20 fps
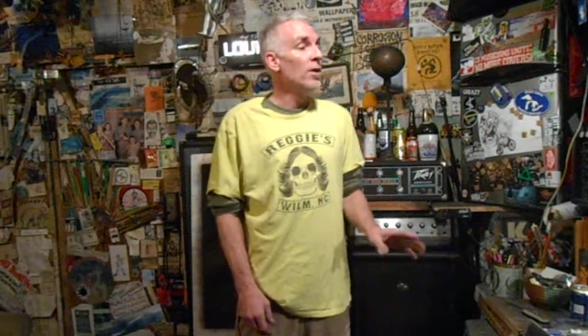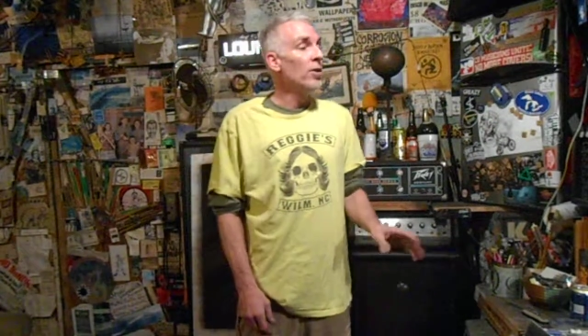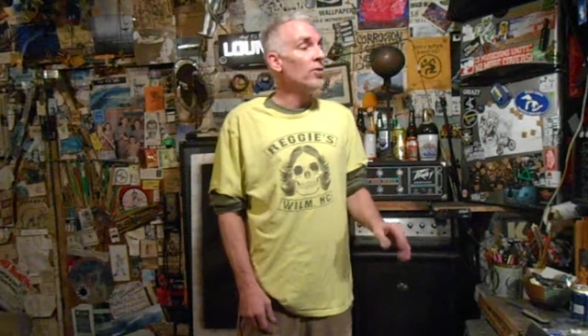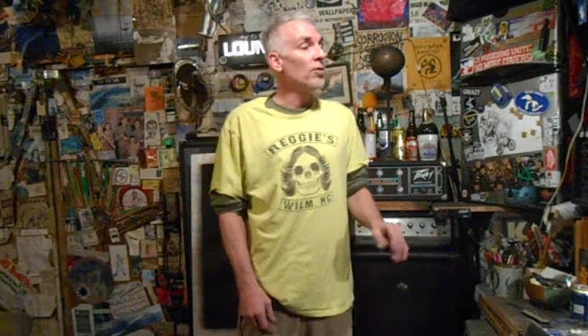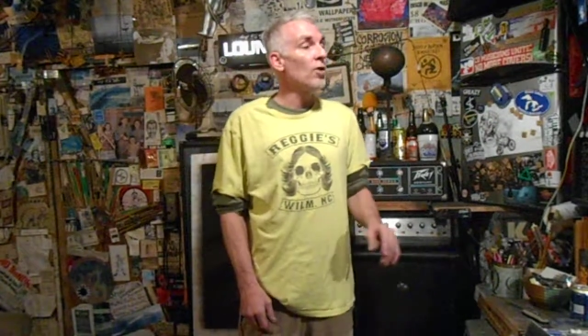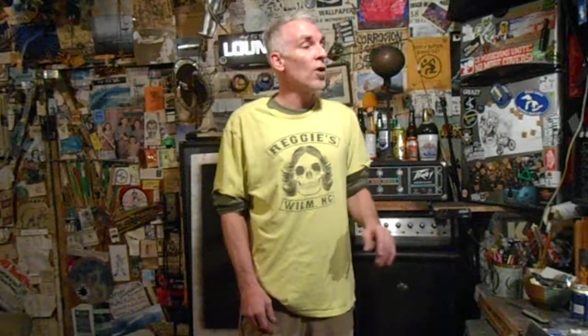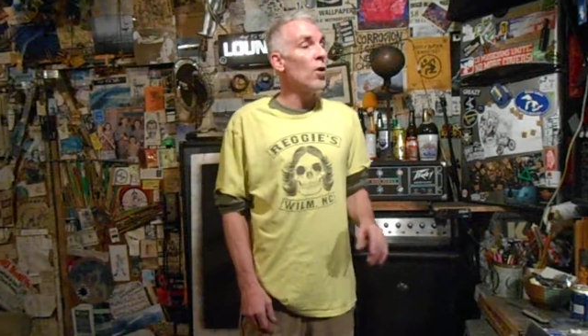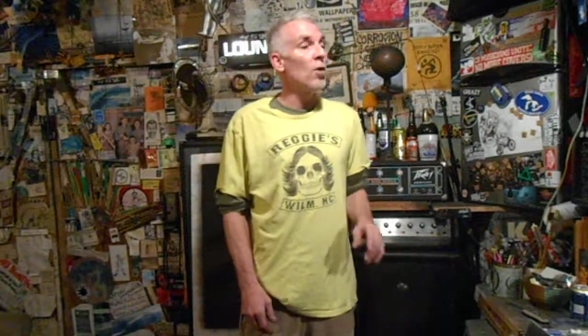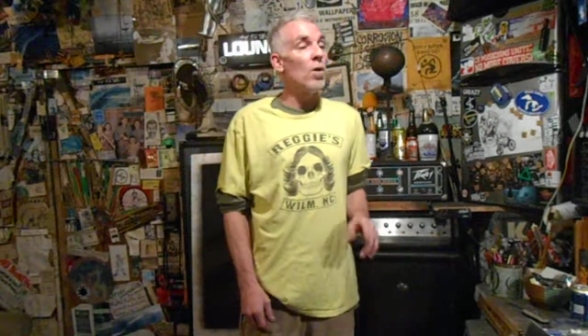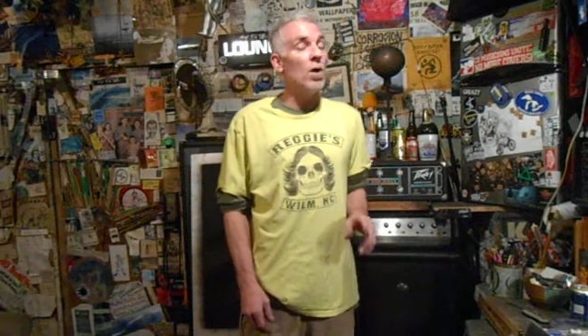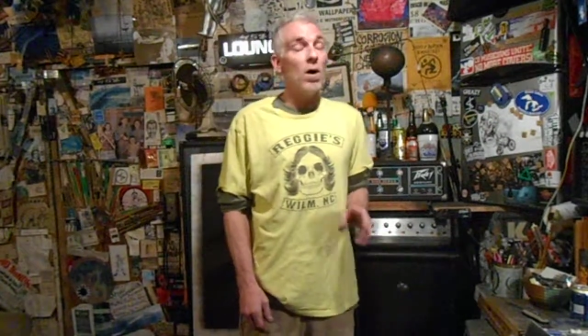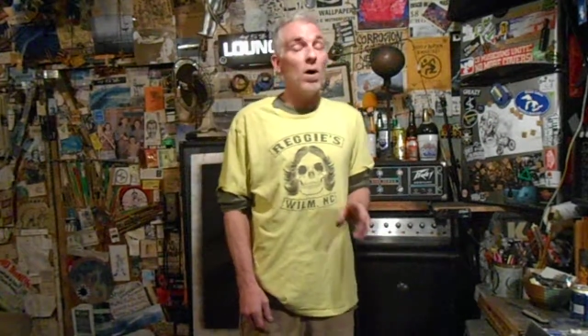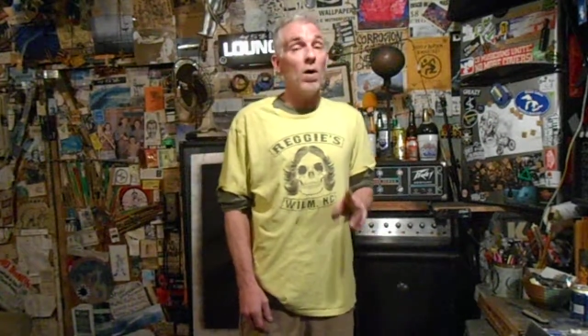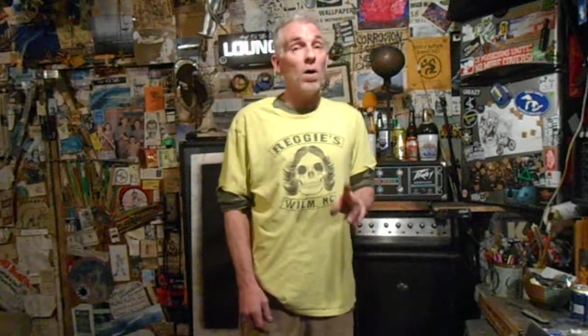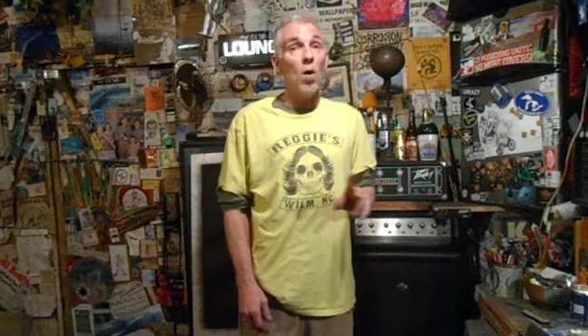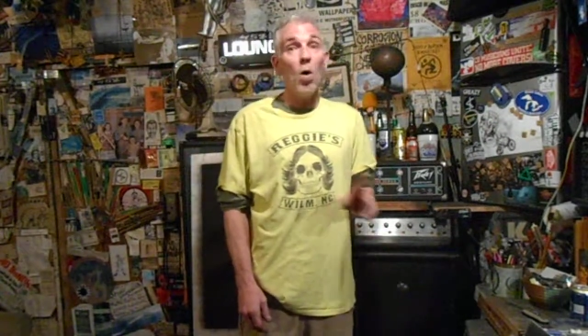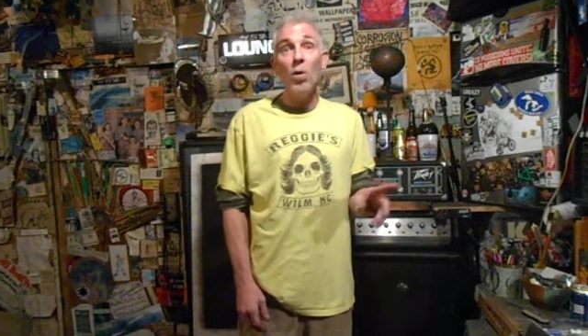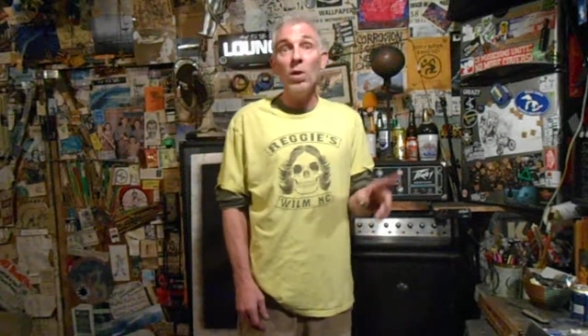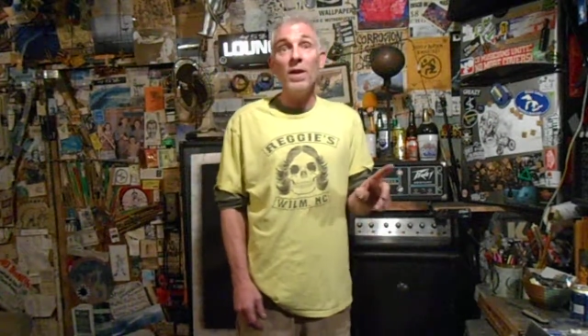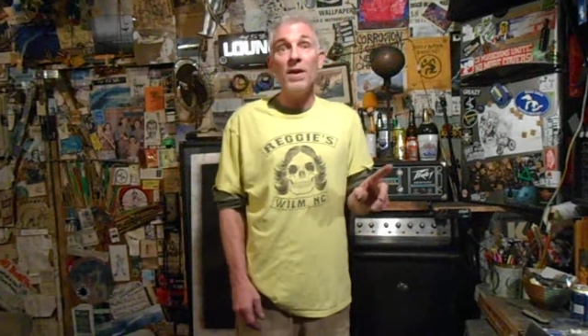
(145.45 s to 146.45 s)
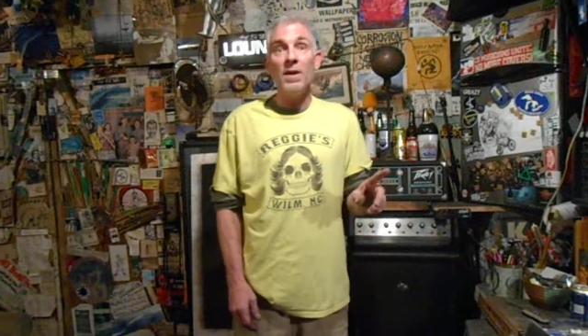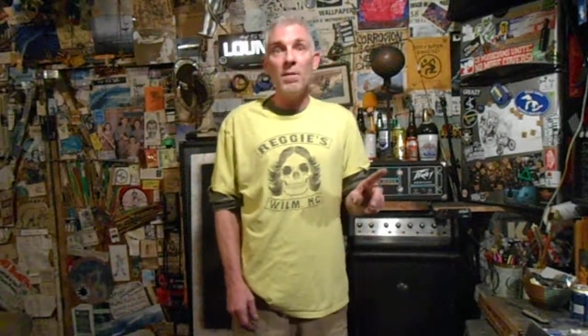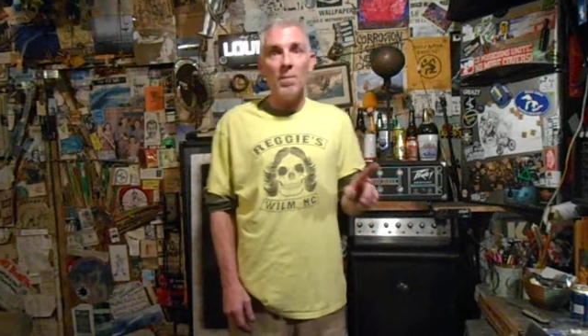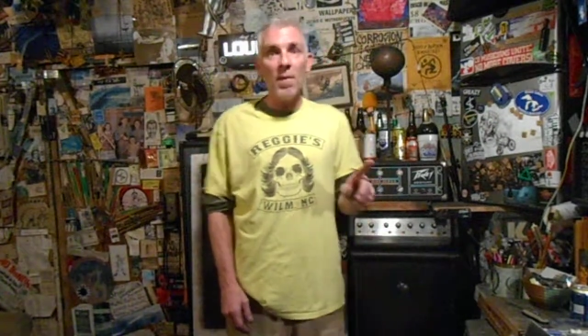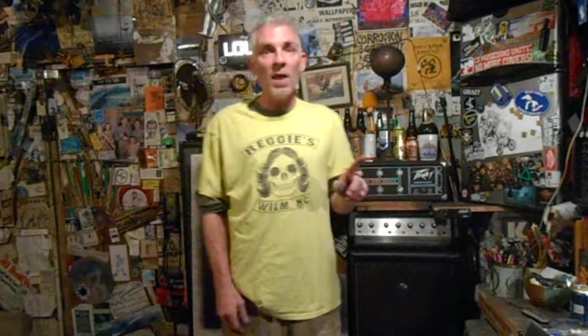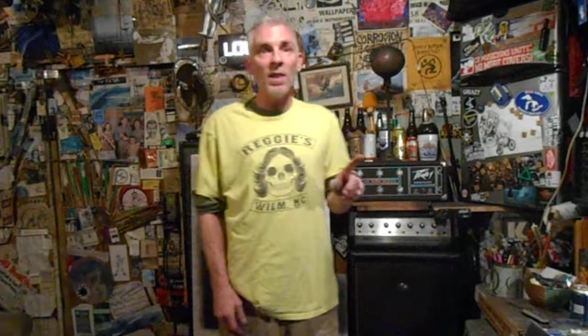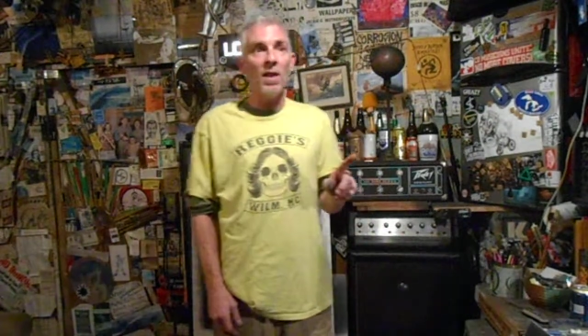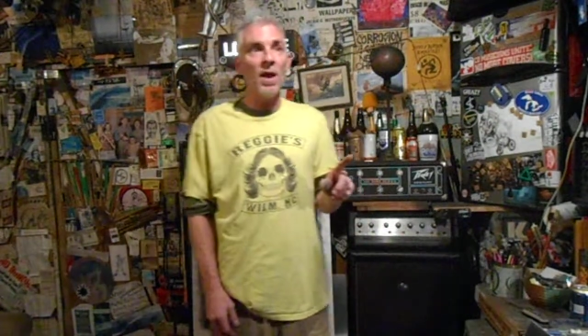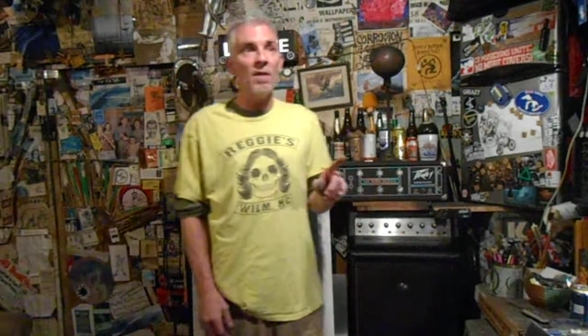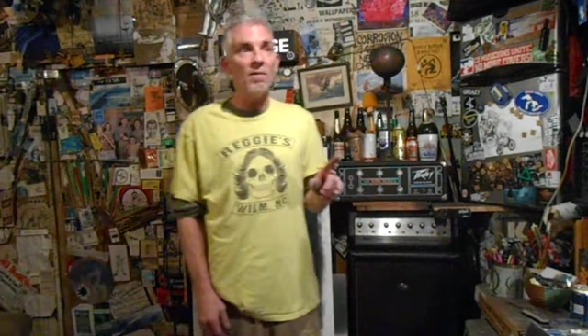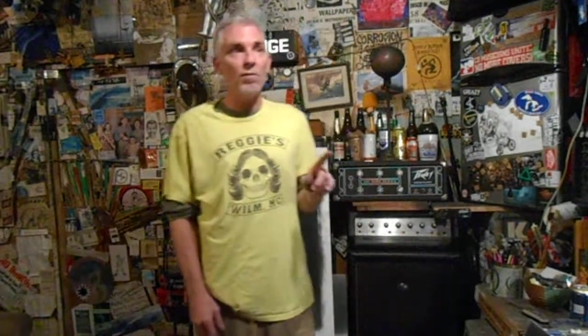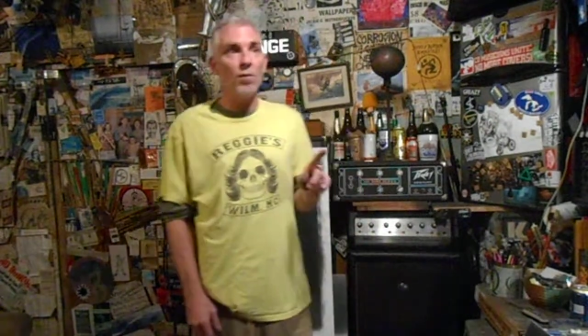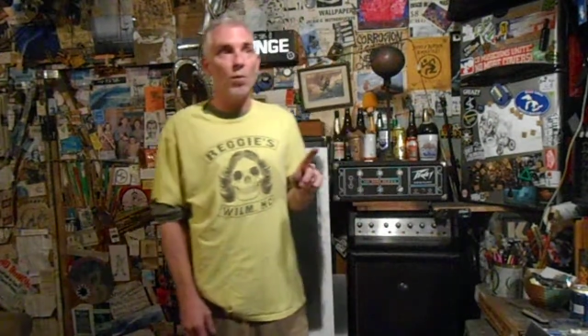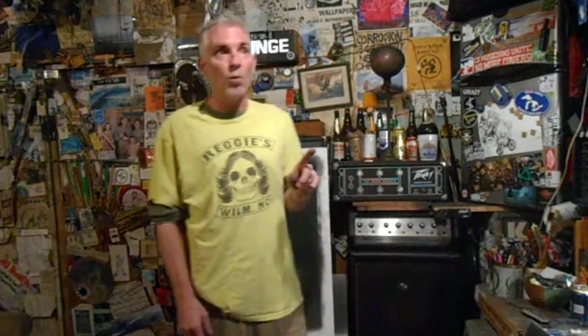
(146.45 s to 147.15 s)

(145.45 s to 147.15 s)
So only in my life,